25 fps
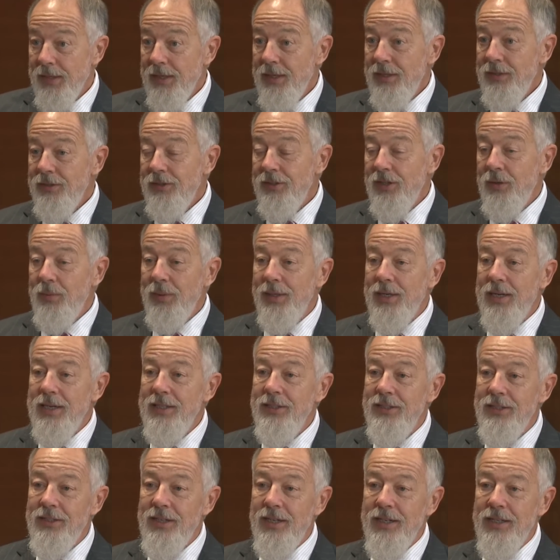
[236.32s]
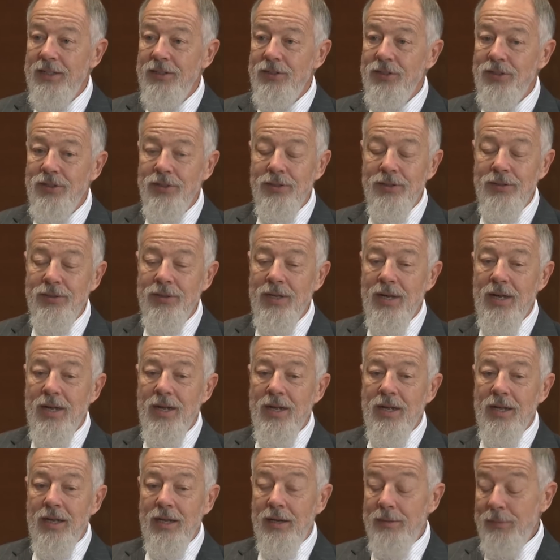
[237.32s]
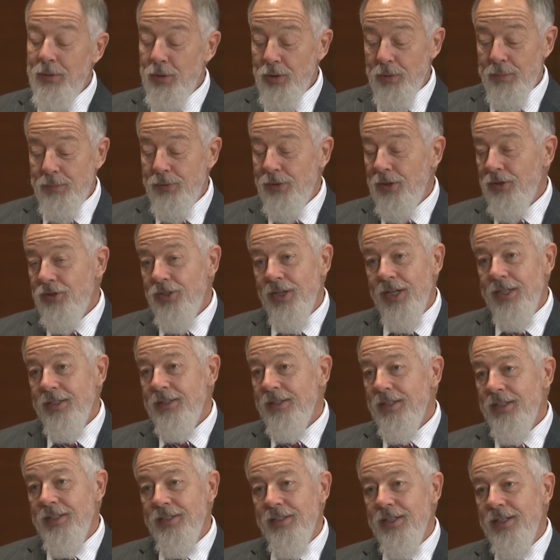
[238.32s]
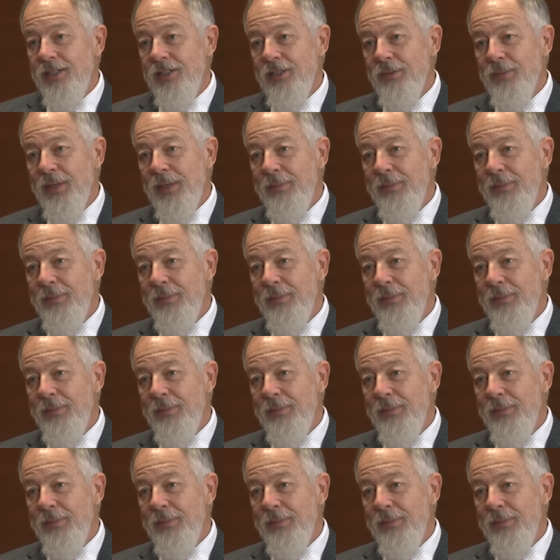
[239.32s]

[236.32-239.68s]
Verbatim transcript: So when I say to, I'm on a project, I say to my